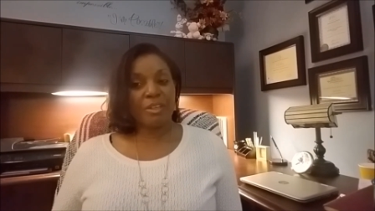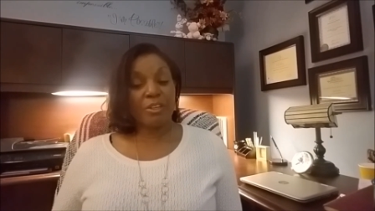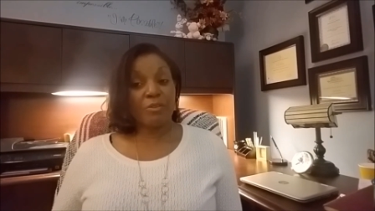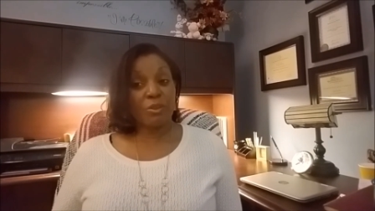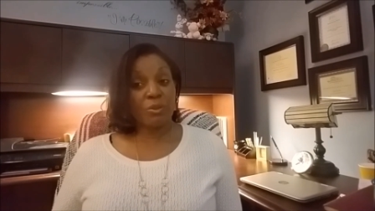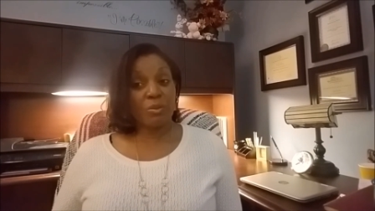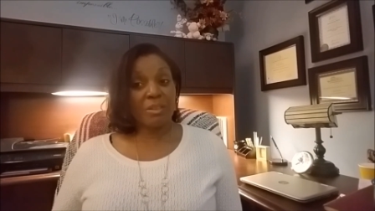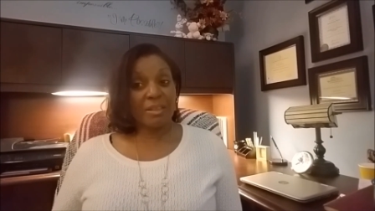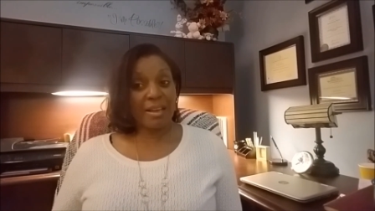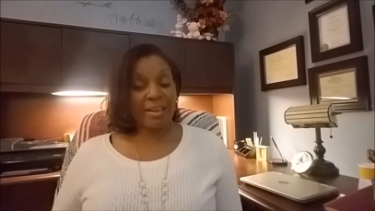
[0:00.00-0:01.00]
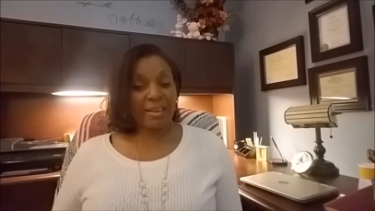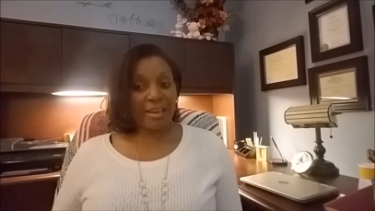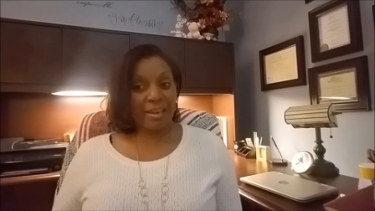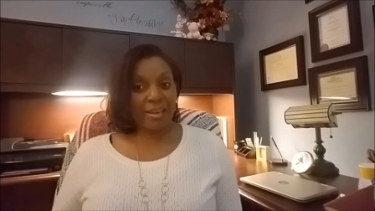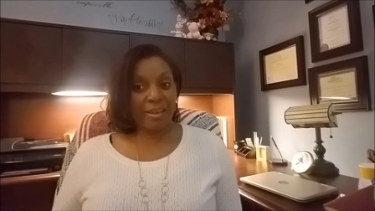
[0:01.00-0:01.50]
if you would like
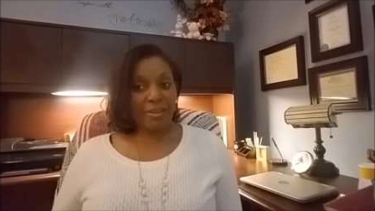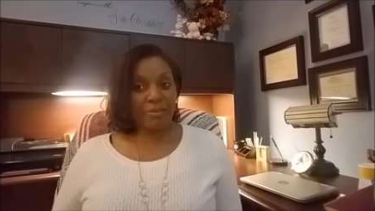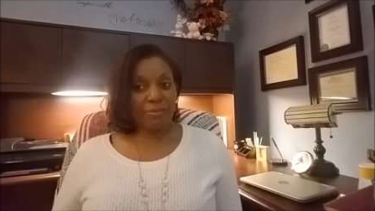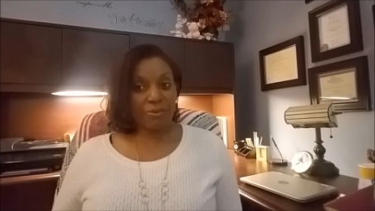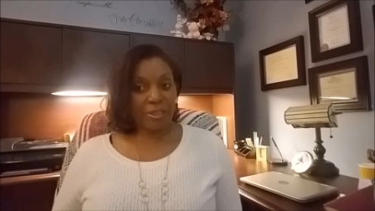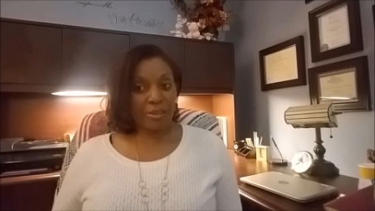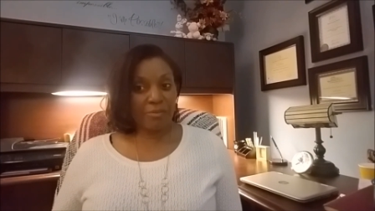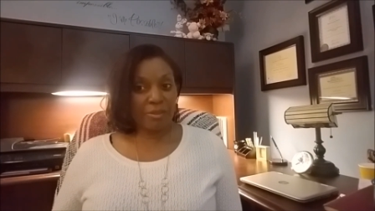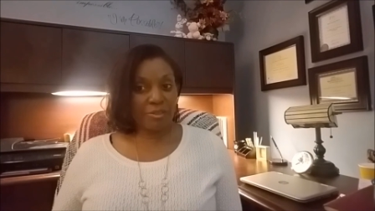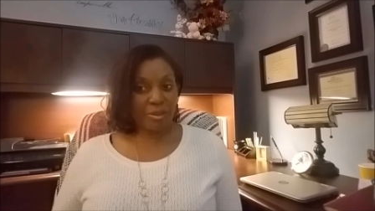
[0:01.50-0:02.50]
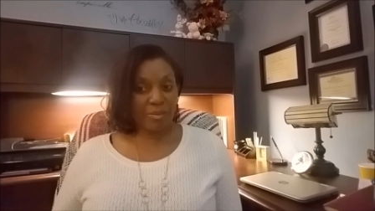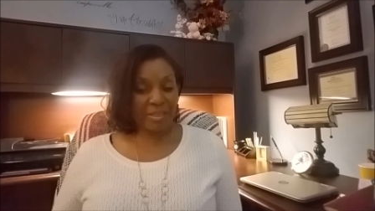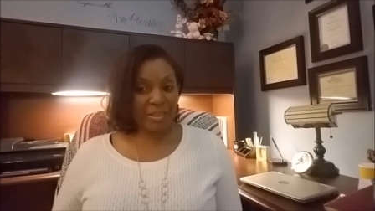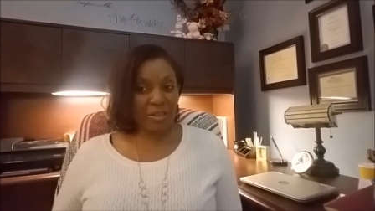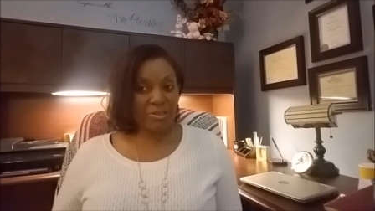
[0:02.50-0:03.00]
a free
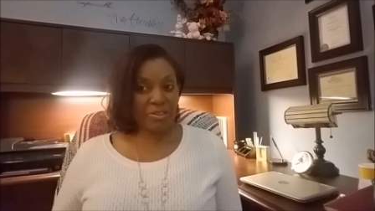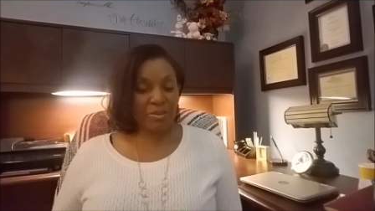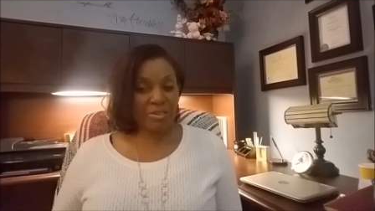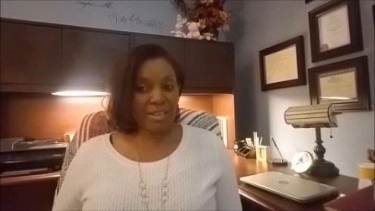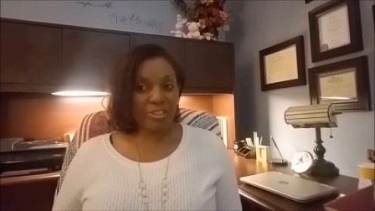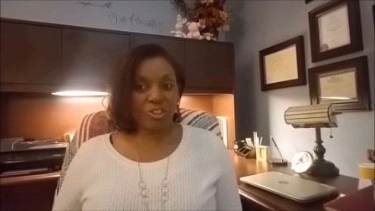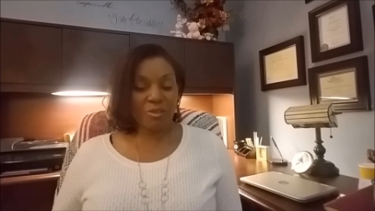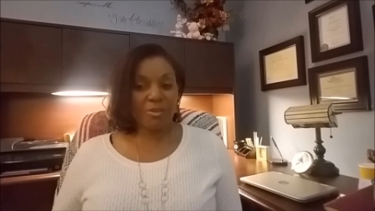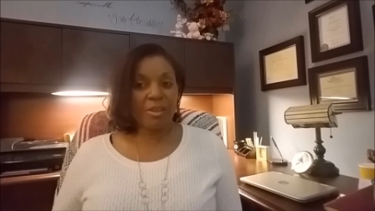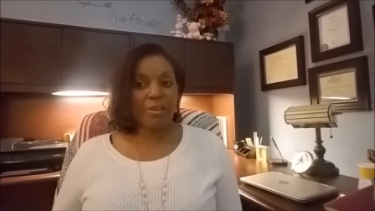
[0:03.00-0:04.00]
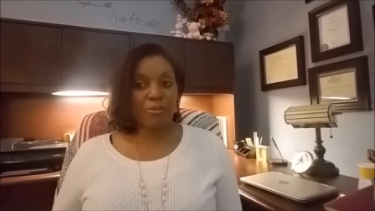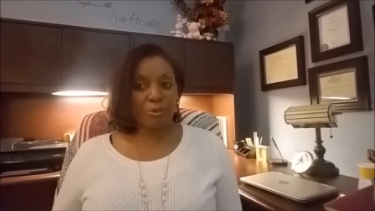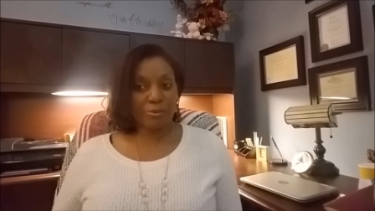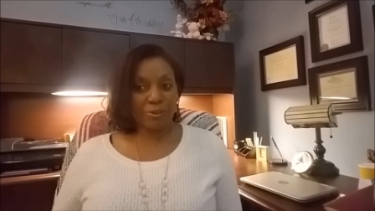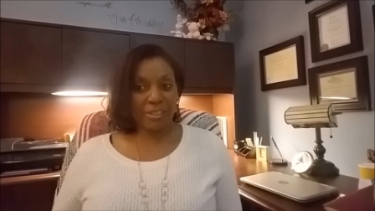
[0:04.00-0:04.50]
15-minute consultation,
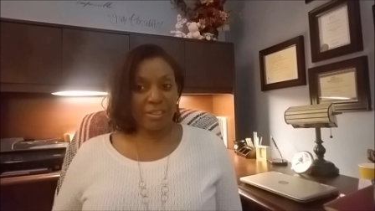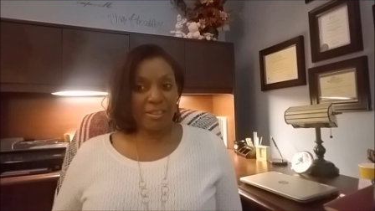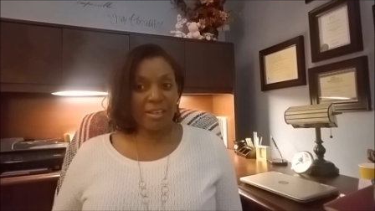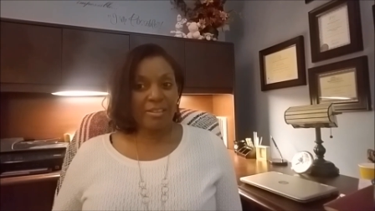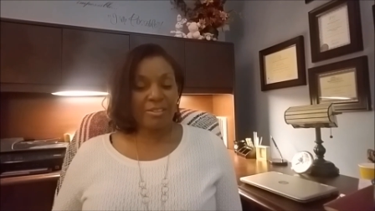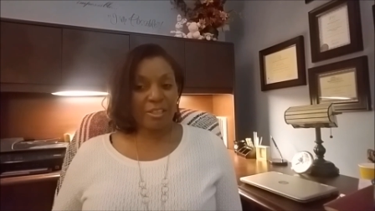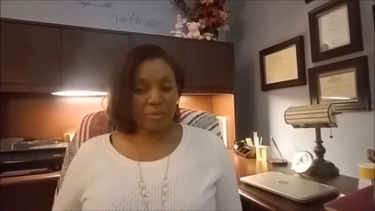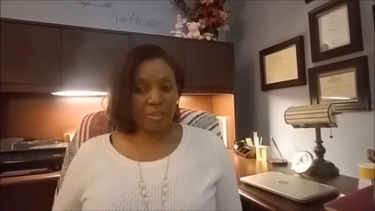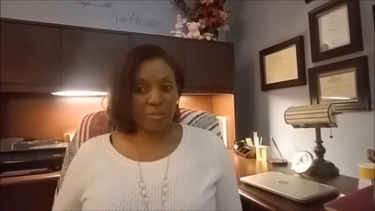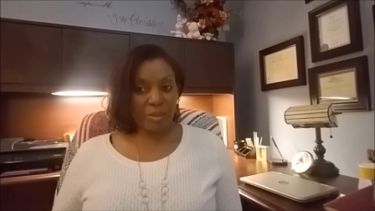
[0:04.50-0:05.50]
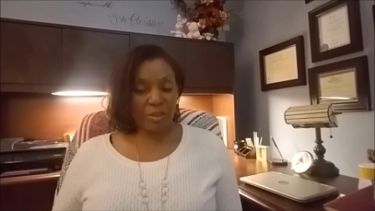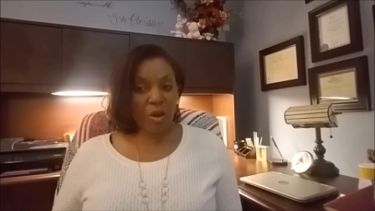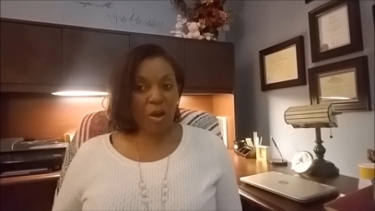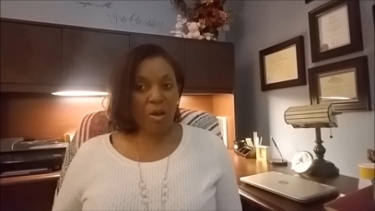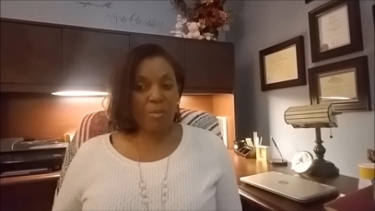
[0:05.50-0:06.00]
feel free to give me a
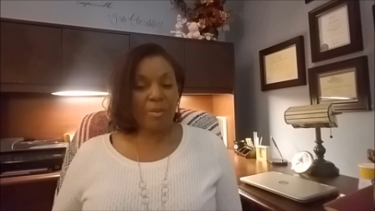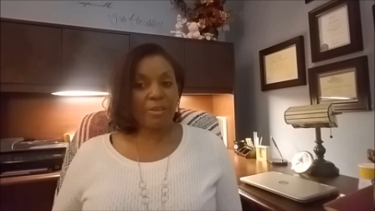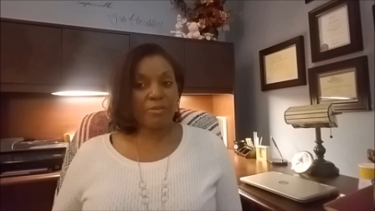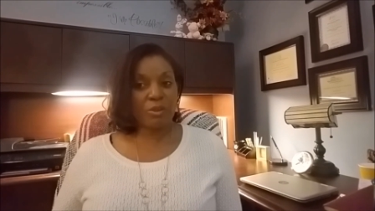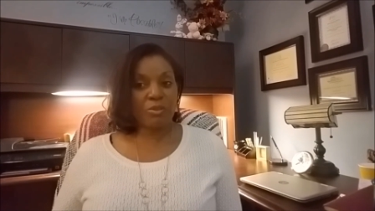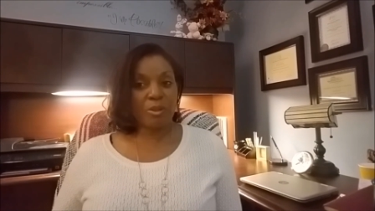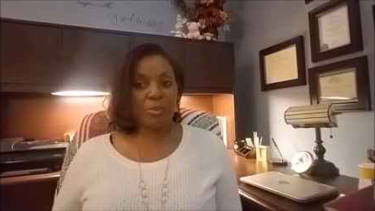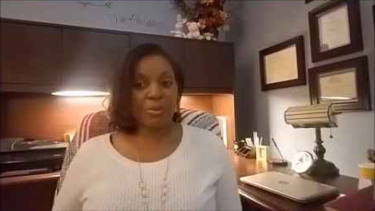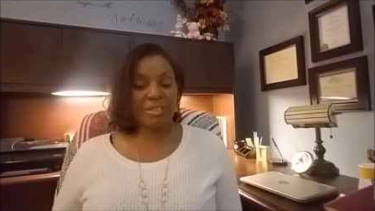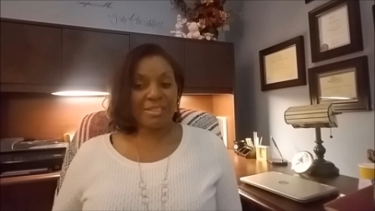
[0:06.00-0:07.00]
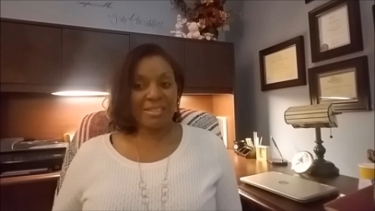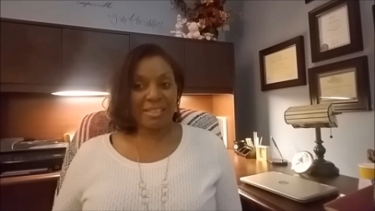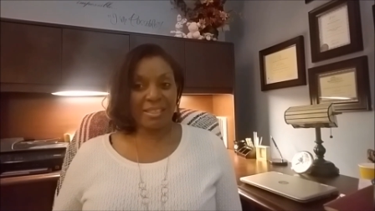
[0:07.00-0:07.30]
call. My phone number is